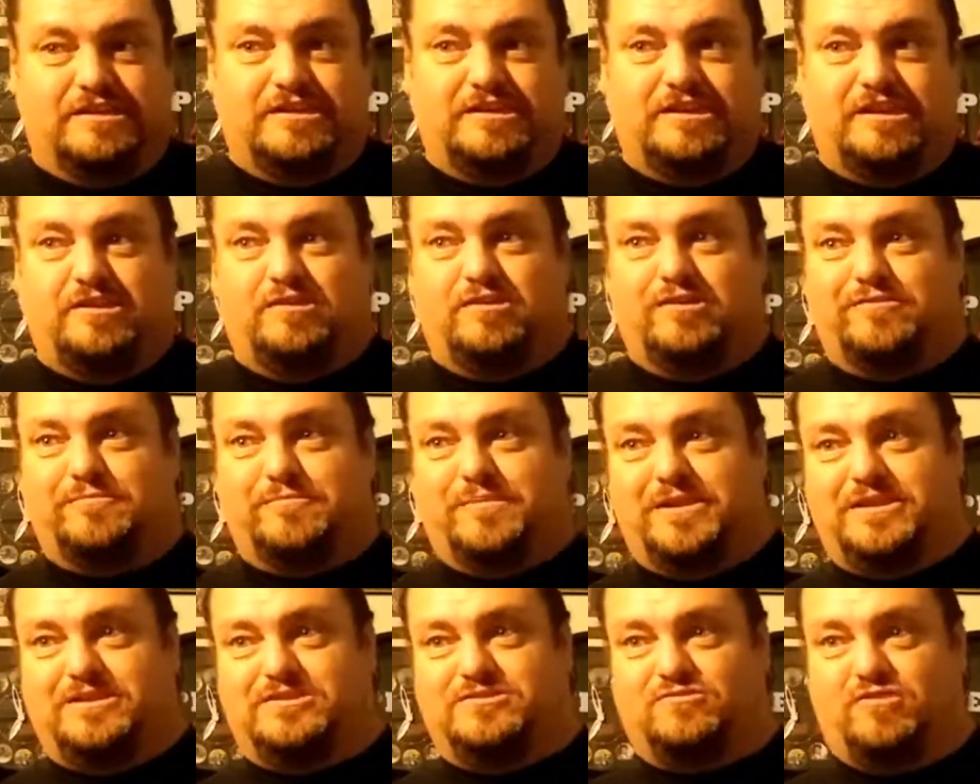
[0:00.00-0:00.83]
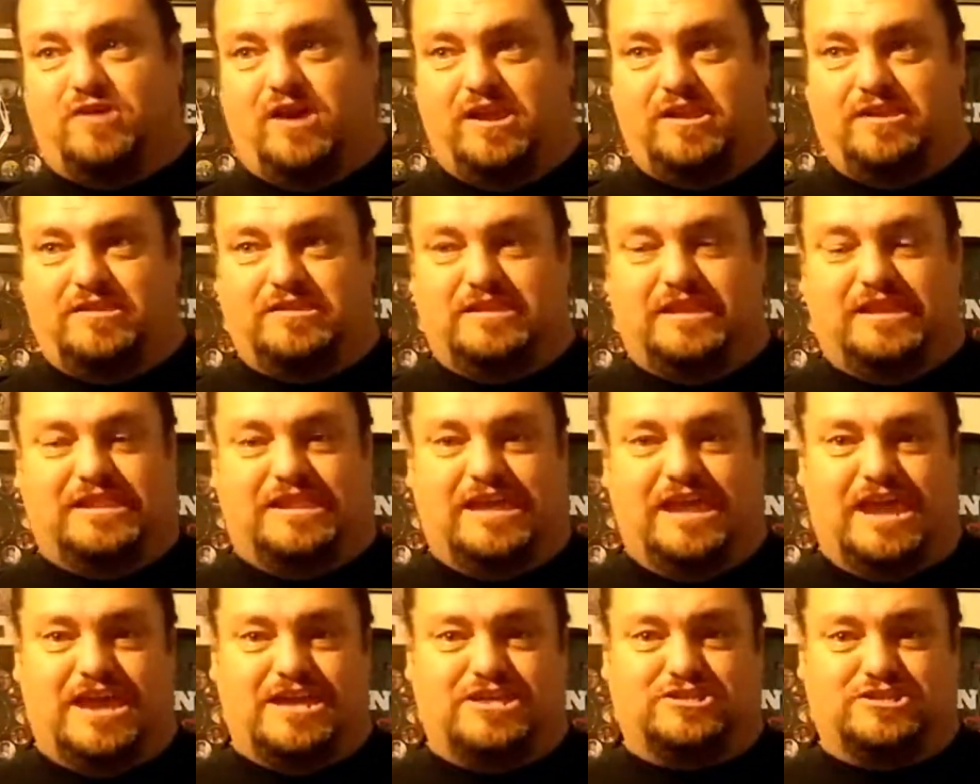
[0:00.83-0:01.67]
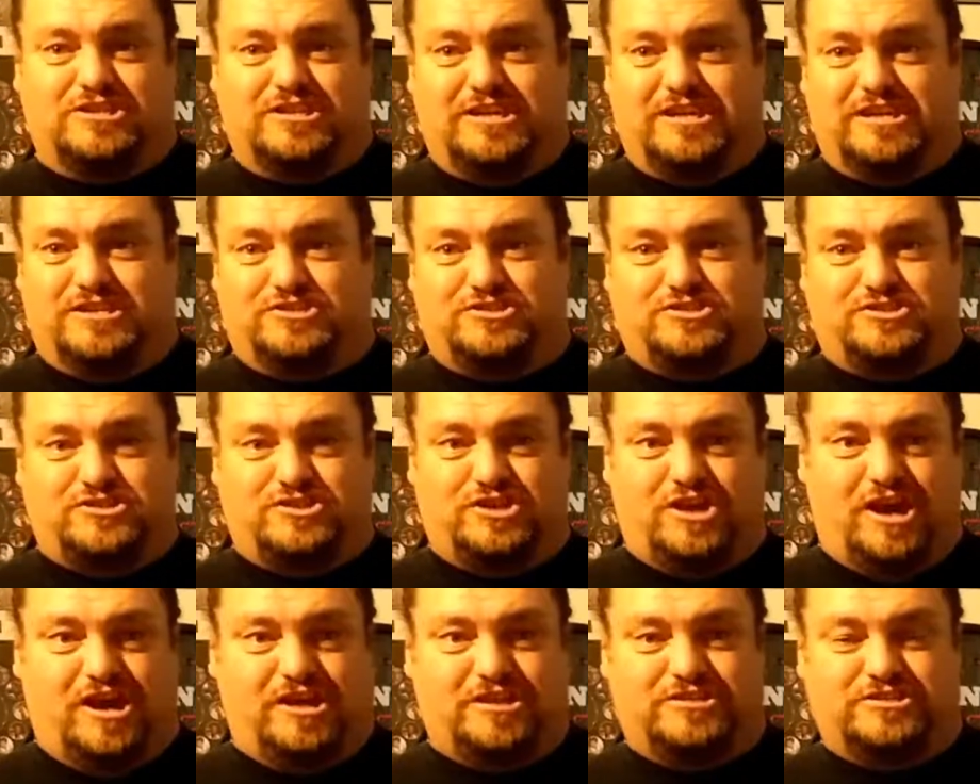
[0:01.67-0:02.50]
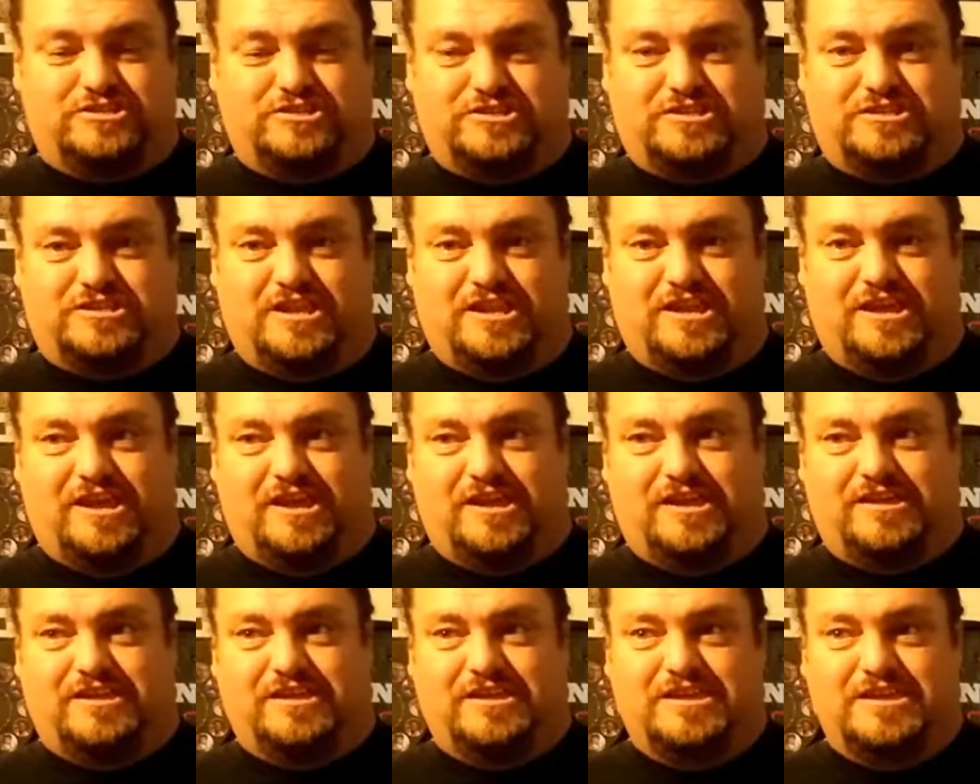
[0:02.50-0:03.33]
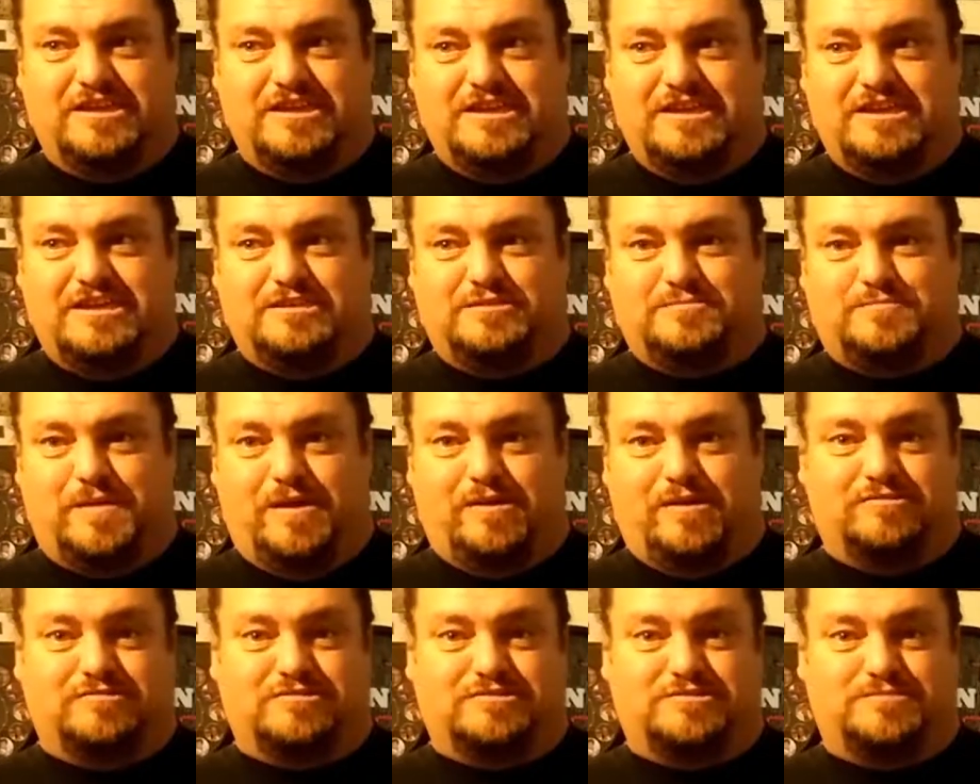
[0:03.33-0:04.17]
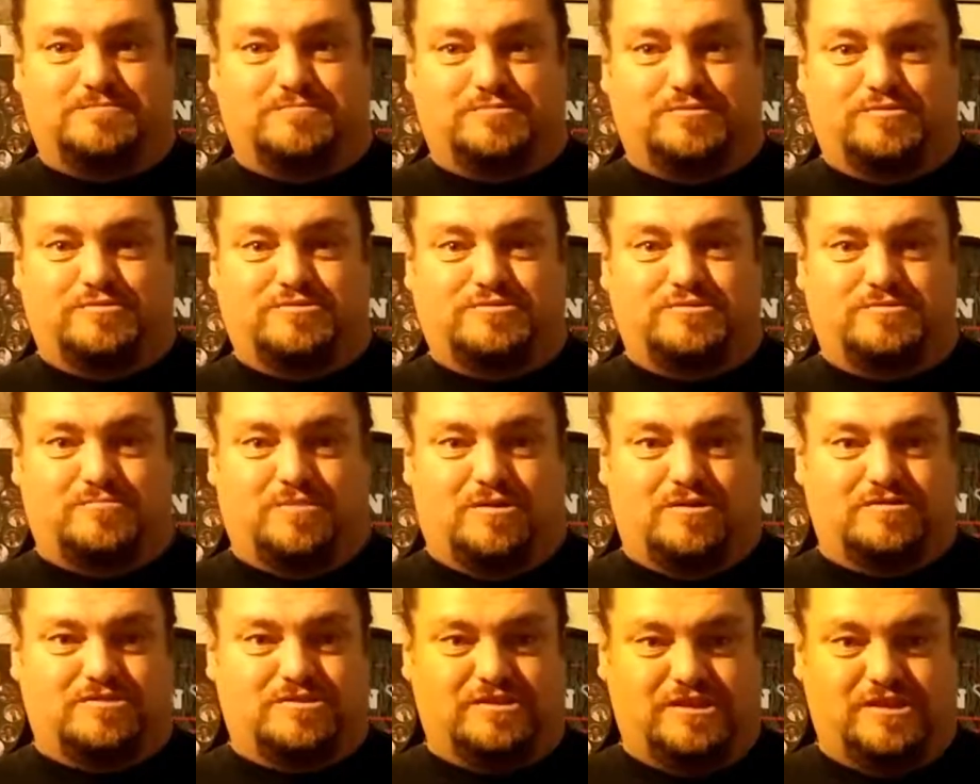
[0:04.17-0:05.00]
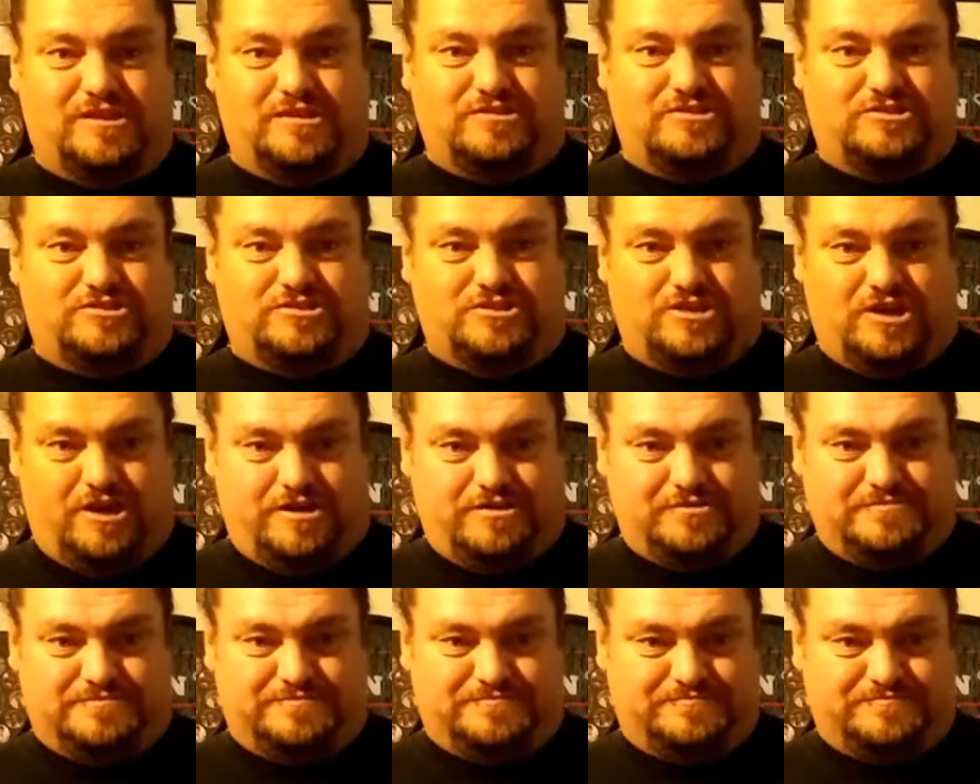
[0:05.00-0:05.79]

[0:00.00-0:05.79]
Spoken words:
everybody's riding, and they actually get shot. Just his parents, Bruce and Martha, get shot